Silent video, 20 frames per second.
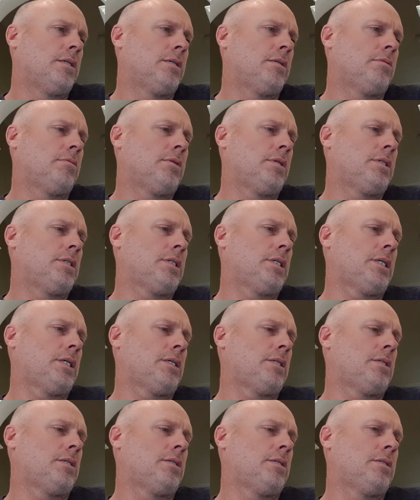what is
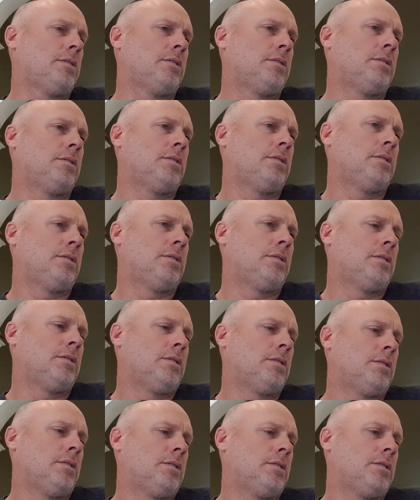that?
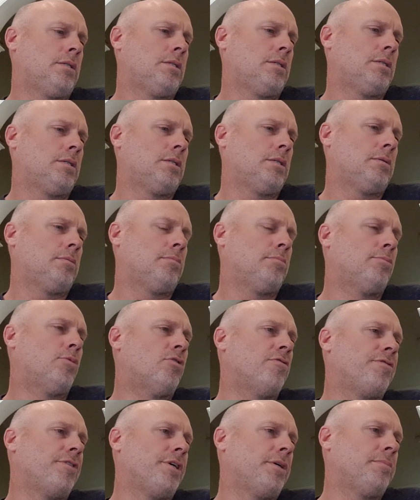
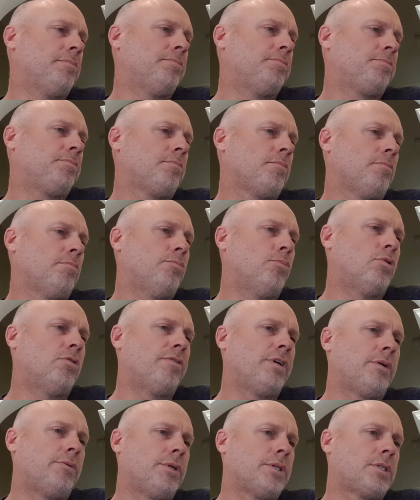Beauvais
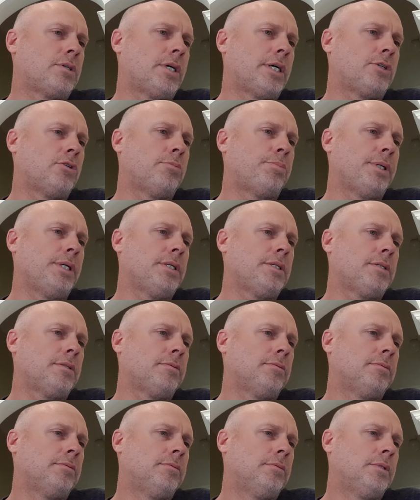recital piece.
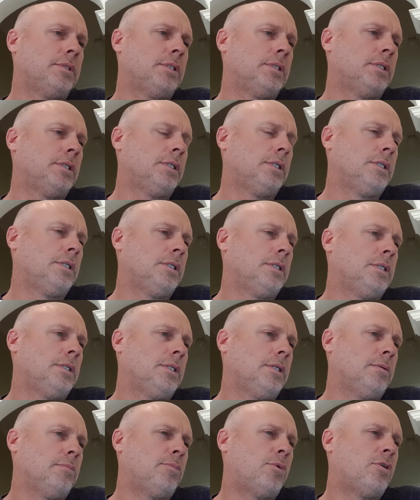
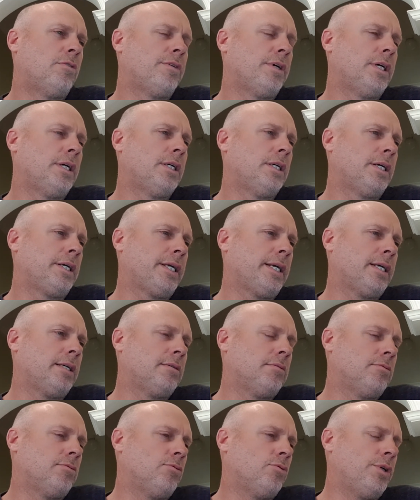Beauvais,
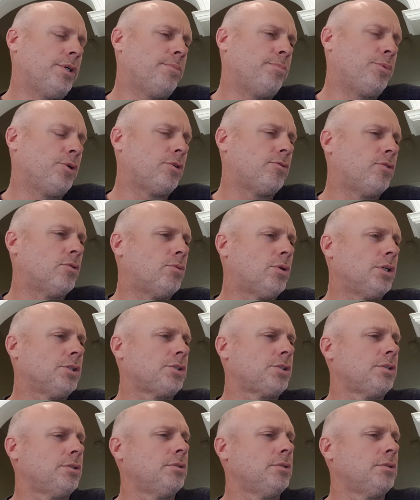again, really beautiful watch.